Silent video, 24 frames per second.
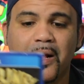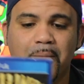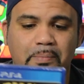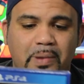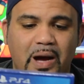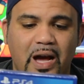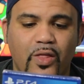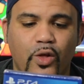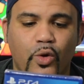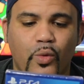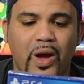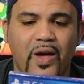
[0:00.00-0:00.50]

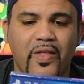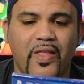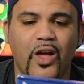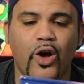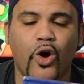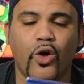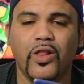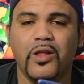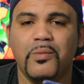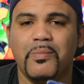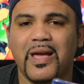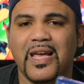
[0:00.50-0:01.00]
By the way, they
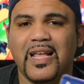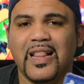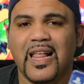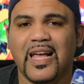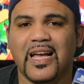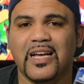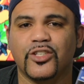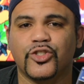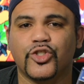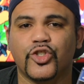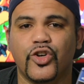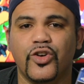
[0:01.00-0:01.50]
only make
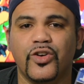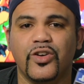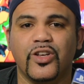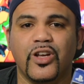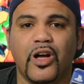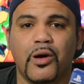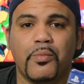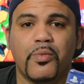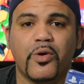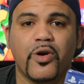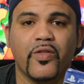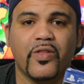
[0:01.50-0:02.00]
like a certain
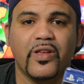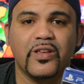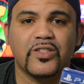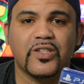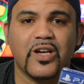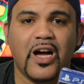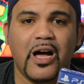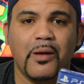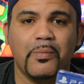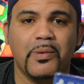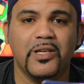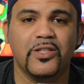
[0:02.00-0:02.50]
number of these
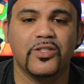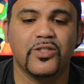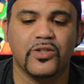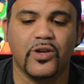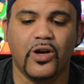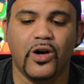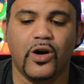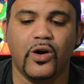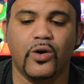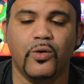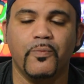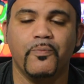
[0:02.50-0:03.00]
copies,
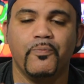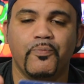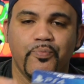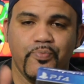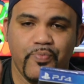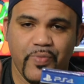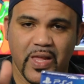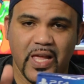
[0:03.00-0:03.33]
so